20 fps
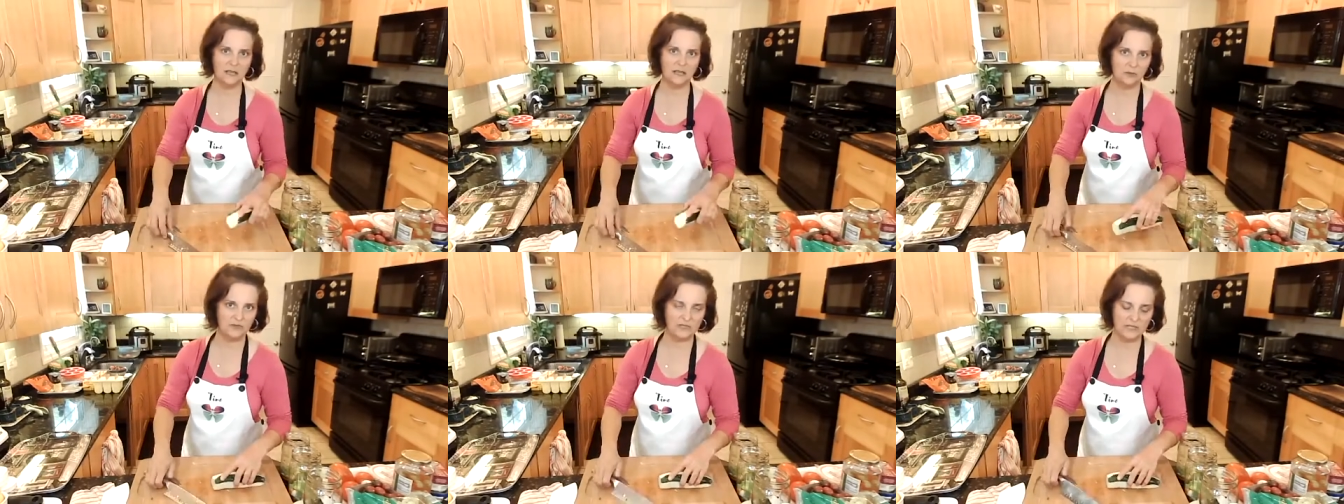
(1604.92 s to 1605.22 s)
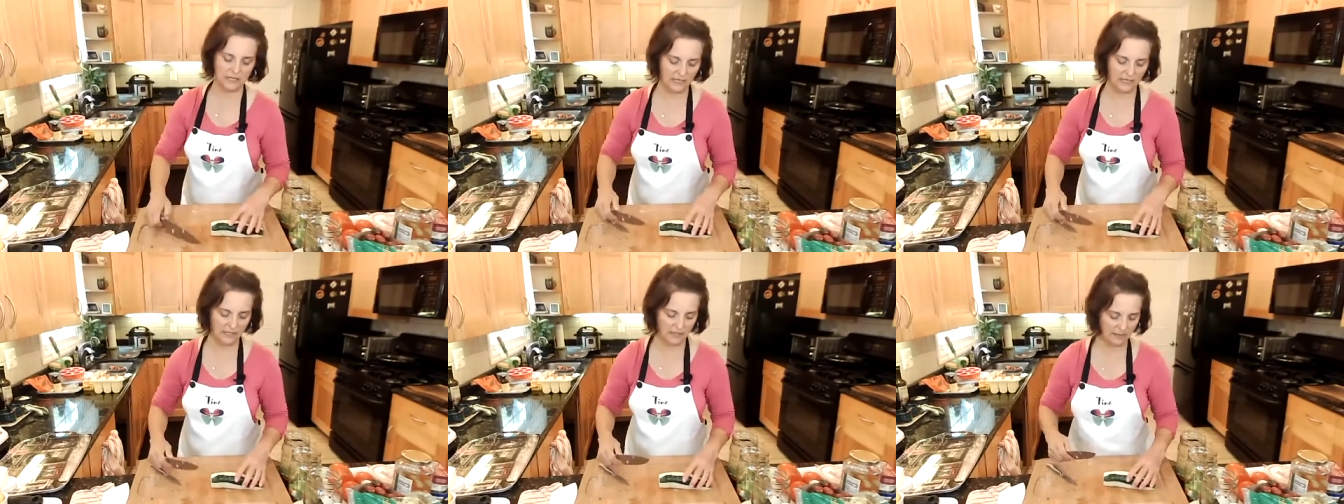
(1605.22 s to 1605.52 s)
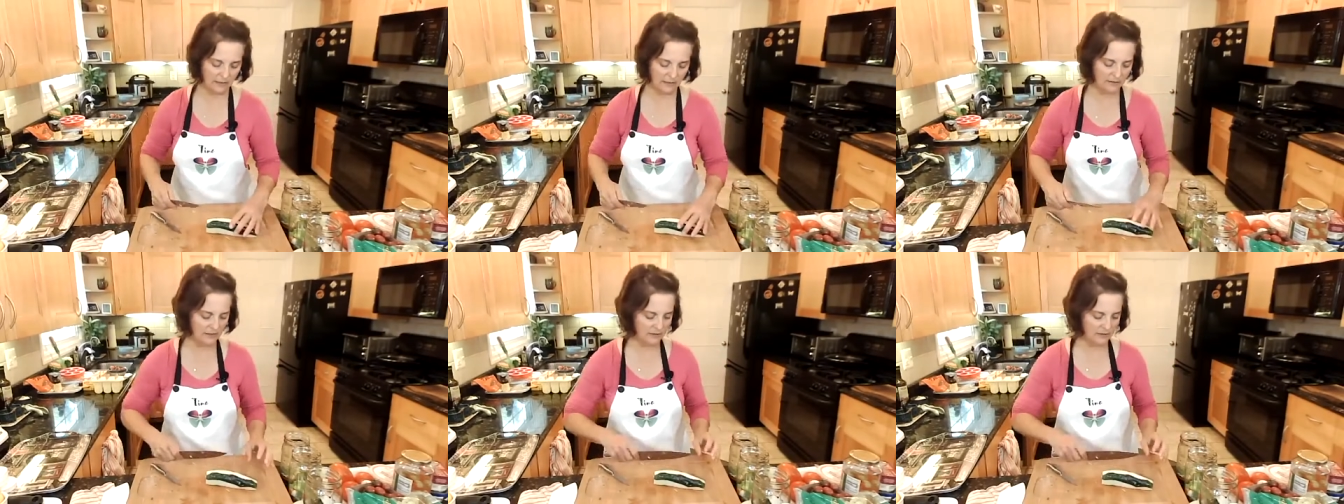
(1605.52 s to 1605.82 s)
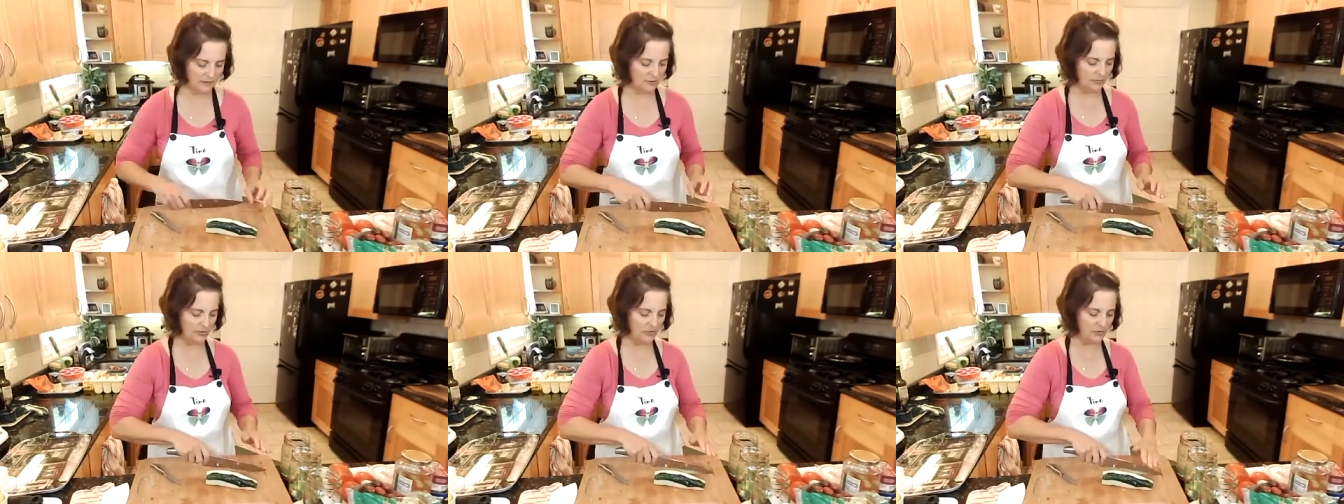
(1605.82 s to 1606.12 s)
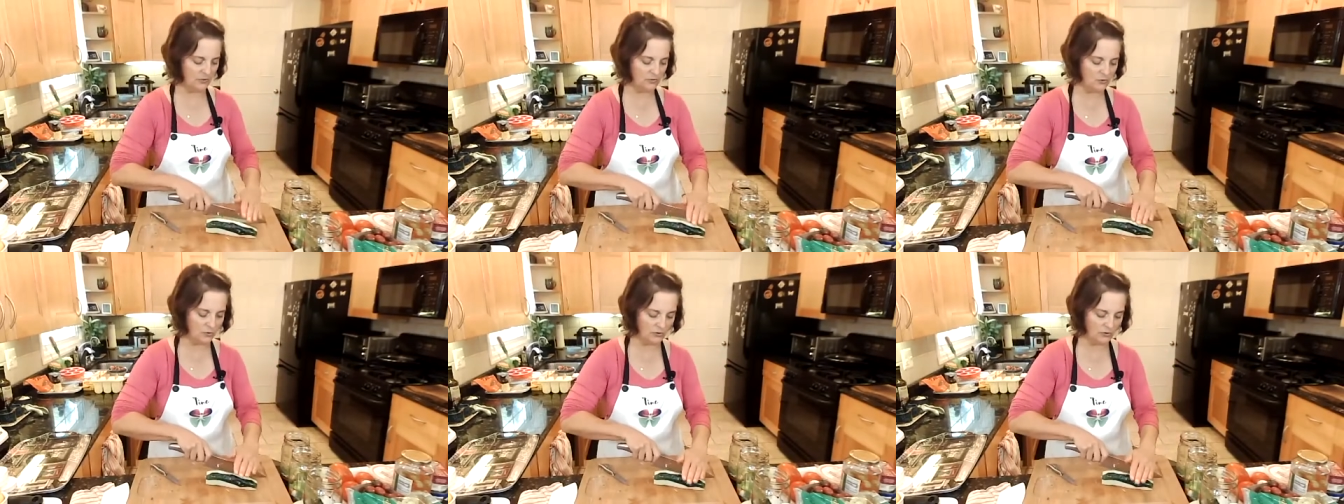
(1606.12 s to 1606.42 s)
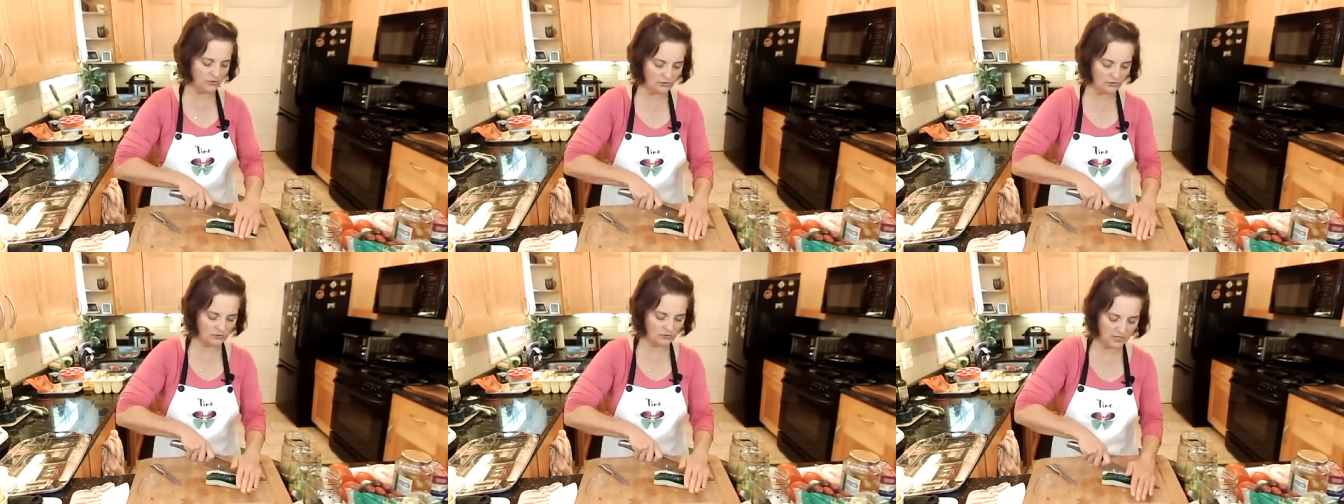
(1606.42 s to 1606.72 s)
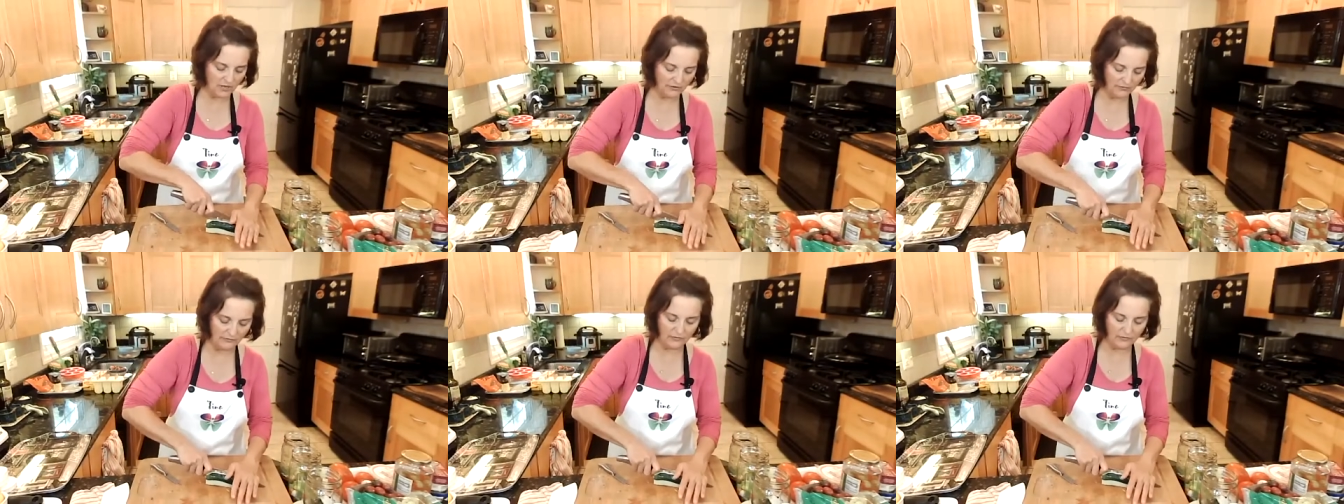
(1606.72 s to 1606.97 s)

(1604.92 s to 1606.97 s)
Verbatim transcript: I was a kid, to peel towards yourself.